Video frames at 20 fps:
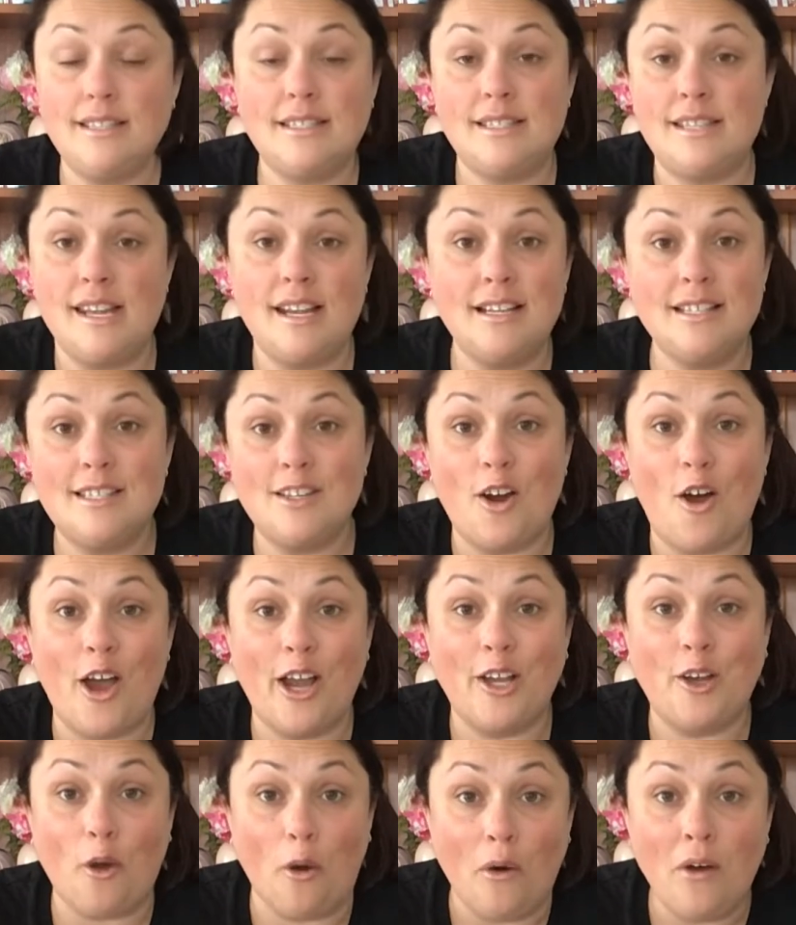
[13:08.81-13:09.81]
things that I
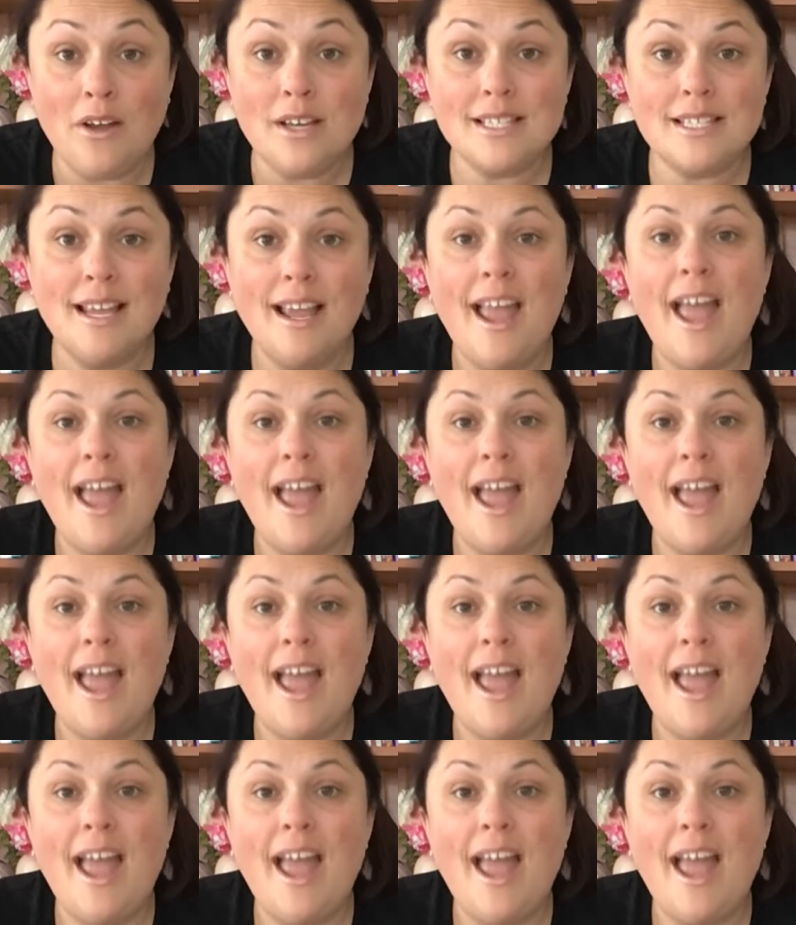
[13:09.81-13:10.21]
got.